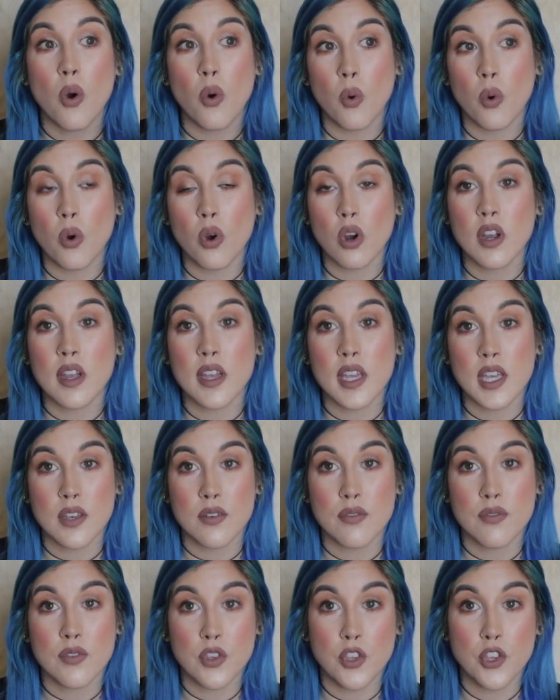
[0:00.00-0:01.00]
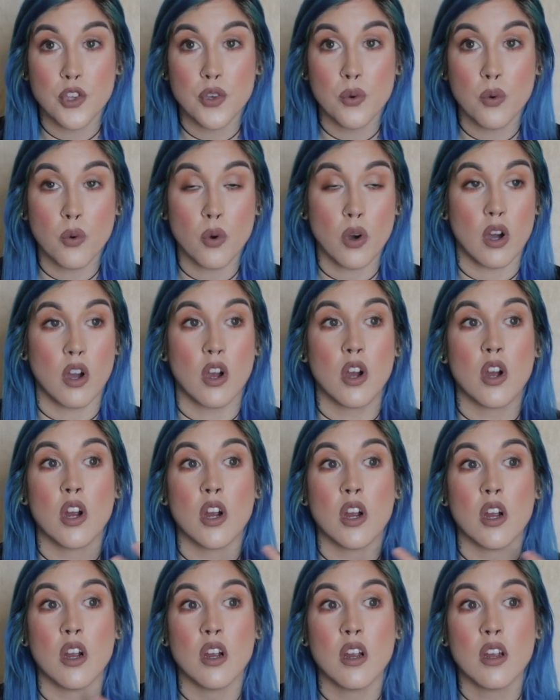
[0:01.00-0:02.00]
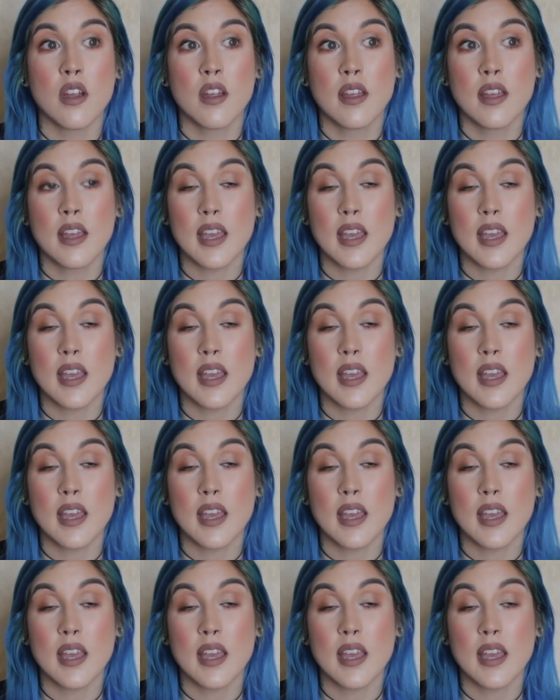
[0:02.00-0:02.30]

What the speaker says: or if you are